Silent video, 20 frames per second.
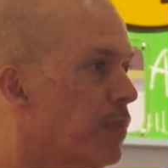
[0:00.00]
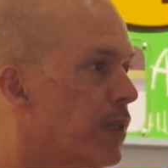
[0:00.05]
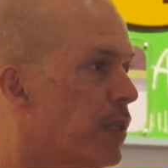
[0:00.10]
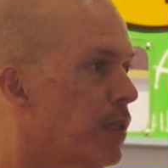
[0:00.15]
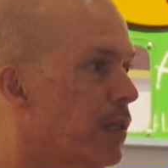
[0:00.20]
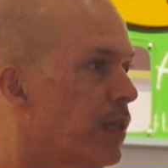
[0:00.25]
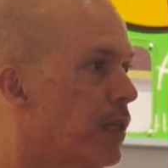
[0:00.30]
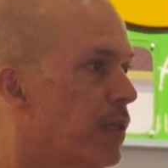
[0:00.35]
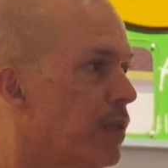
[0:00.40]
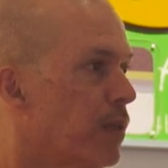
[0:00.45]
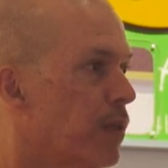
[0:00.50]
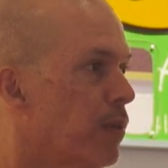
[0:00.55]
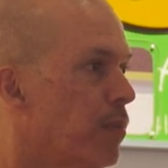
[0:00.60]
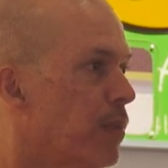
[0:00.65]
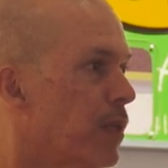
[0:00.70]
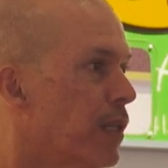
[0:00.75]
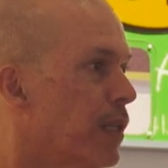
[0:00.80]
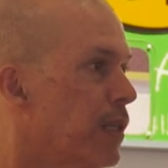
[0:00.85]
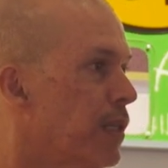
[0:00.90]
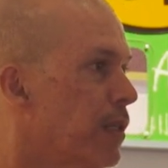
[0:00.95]
you know,
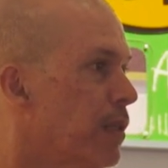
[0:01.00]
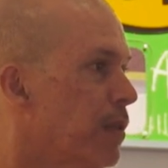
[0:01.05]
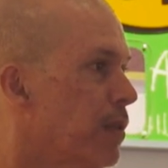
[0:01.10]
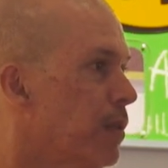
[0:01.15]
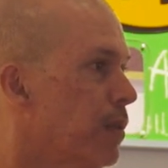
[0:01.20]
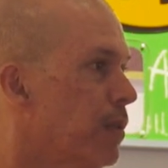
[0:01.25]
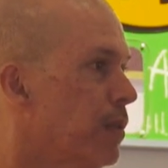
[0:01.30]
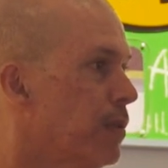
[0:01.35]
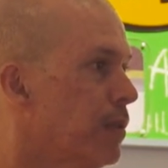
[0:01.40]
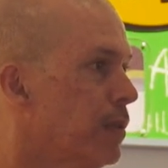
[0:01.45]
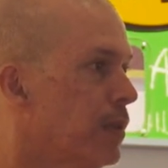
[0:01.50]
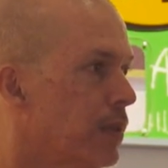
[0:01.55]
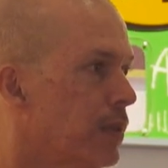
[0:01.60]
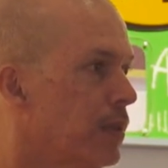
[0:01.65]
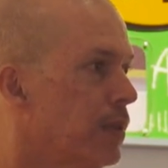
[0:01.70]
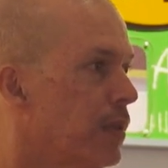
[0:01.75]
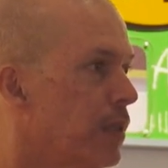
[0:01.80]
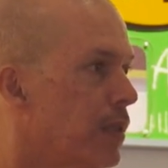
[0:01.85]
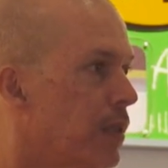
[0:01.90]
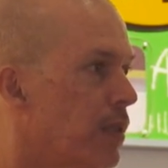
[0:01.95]
Gunbalanya or
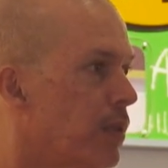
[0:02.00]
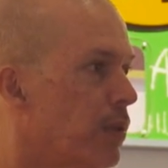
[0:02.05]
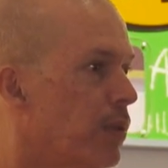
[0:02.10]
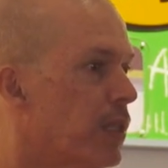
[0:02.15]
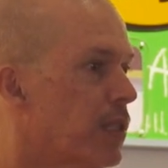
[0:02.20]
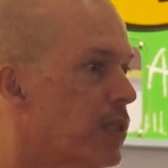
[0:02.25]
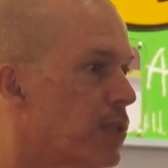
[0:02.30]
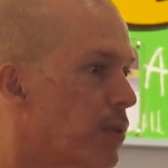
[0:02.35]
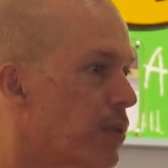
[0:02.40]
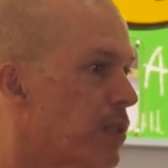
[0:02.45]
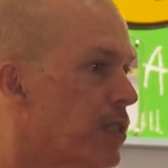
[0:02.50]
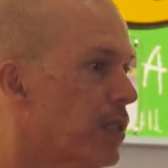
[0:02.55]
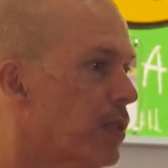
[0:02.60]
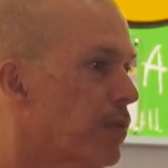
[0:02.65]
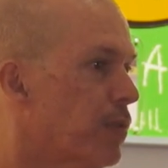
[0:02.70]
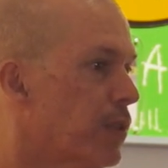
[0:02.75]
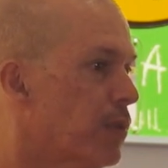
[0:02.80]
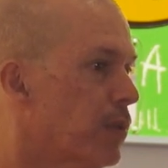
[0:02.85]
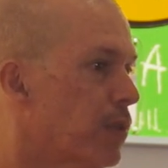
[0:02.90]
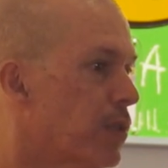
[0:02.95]
all that sort of
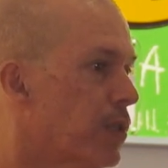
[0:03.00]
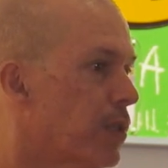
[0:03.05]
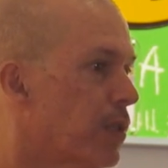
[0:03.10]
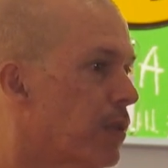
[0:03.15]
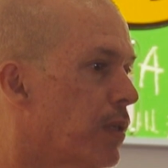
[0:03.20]
stuff as well too.